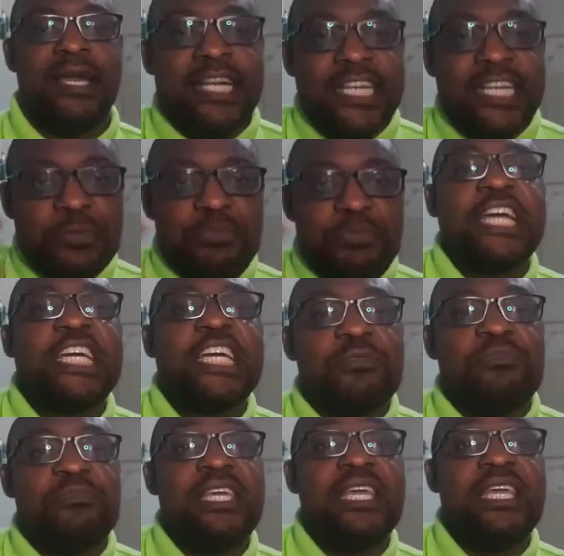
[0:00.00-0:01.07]

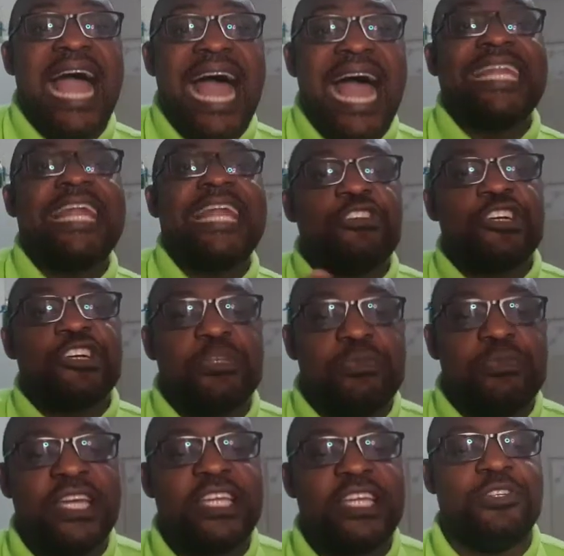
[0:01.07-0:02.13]
Respect me and I'll
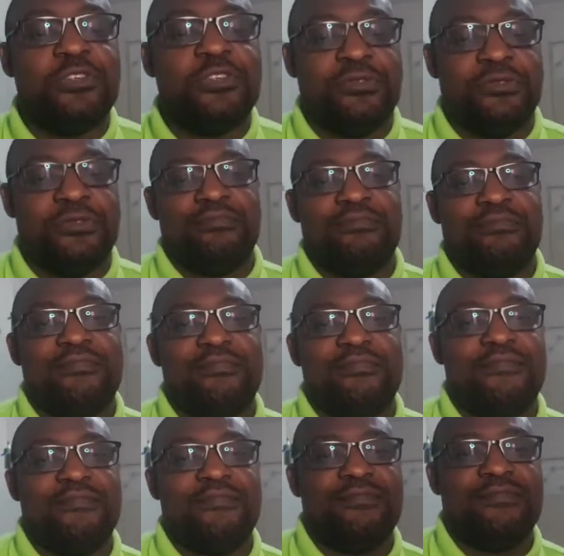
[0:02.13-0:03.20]
respect you.
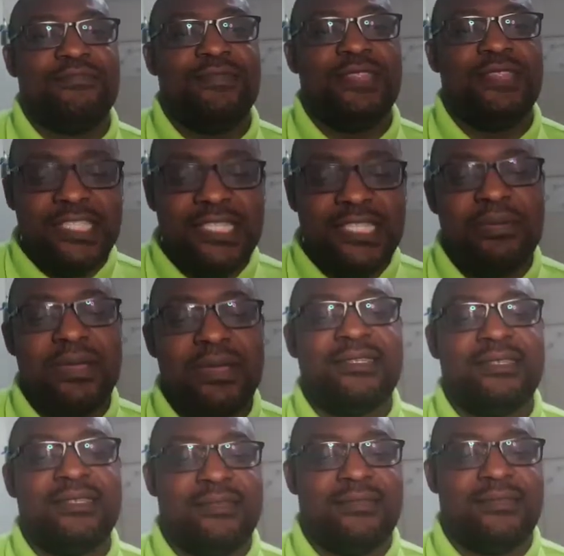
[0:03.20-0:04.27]
That's the
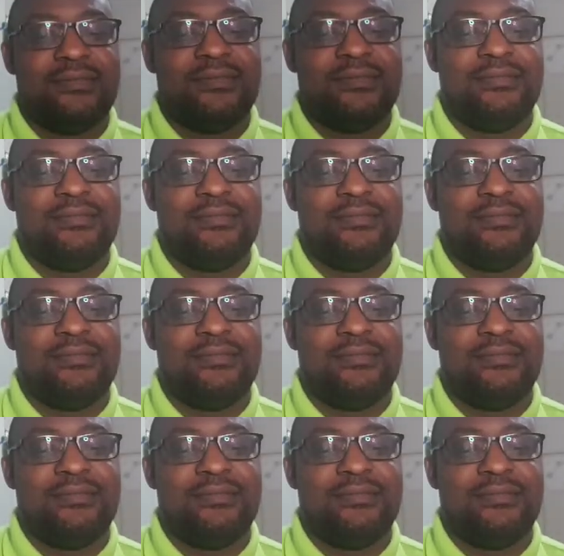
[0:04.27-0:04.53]
basis.